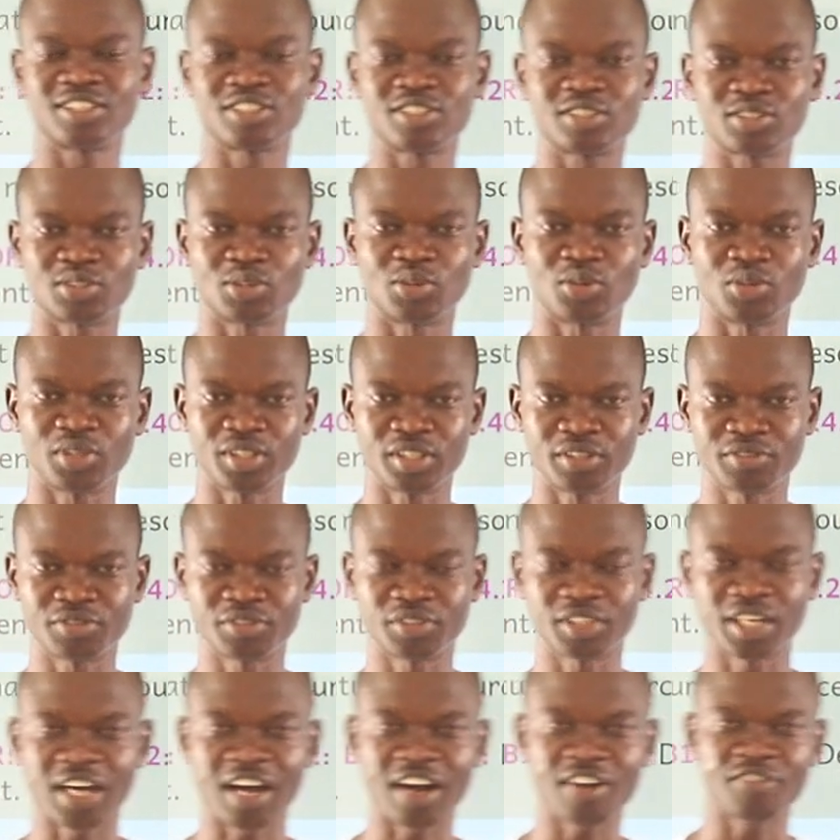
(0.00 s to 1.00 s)
So
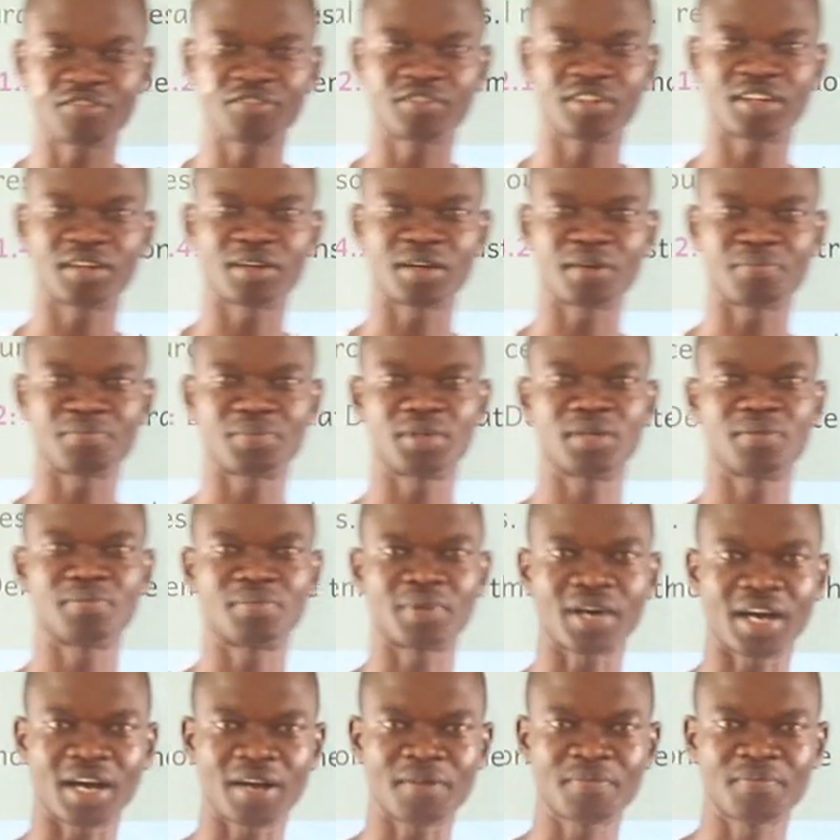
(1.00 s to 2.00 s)
if you have a
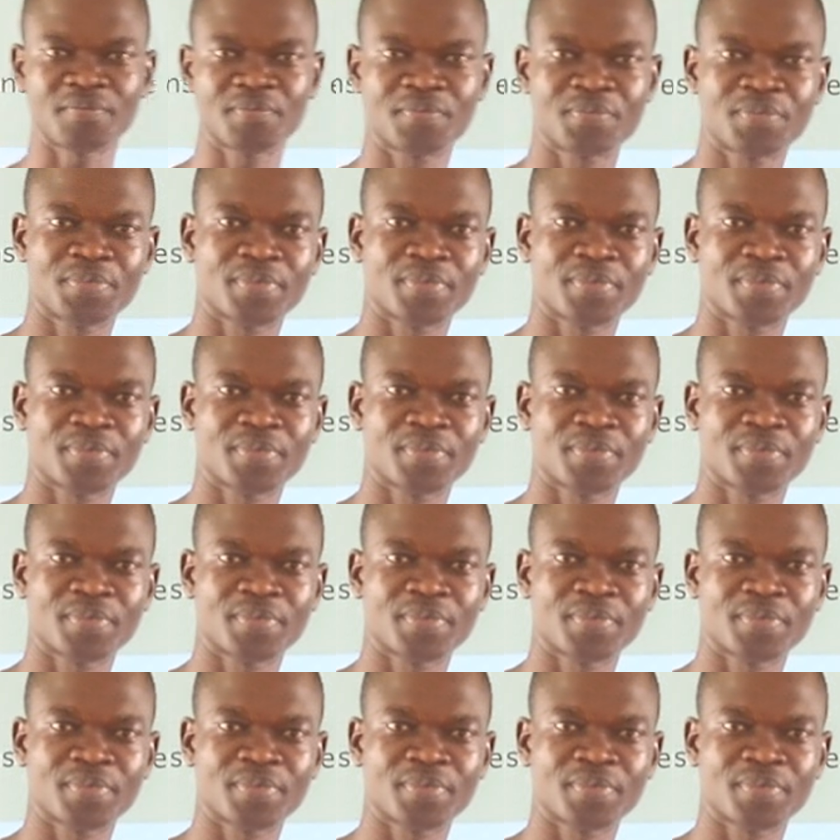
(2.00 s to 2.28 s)
paper,